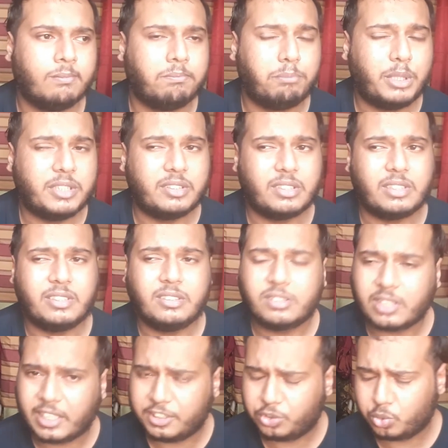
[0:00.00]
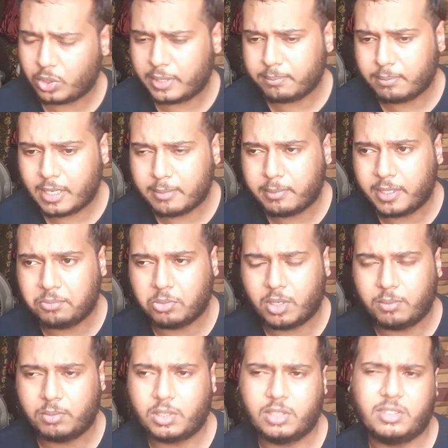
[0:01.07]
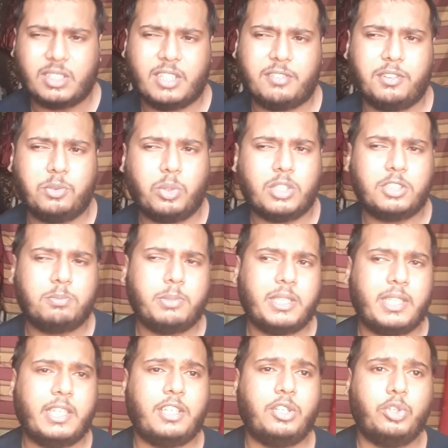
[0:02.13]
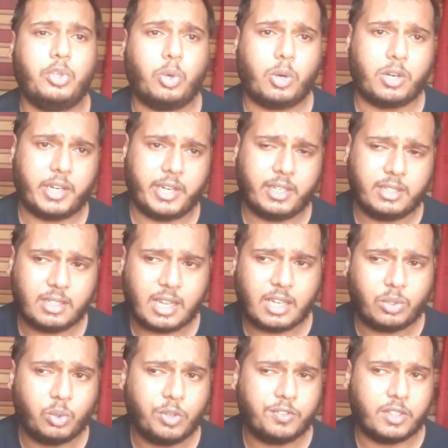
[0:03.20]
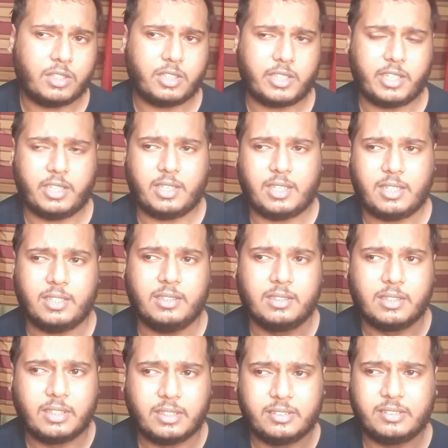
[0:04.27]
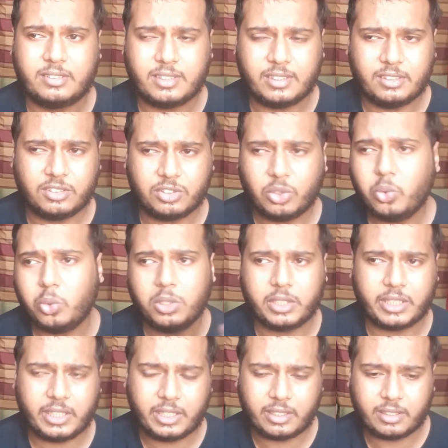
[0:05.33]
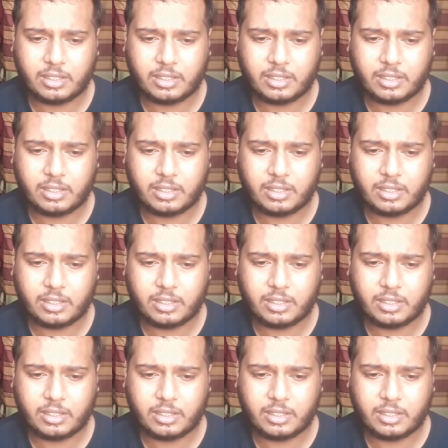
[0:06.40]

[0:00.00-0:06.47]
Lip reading: basically sideswiped by Big Mom, because everyone's been ignoring and overlooking her since Whole Cake.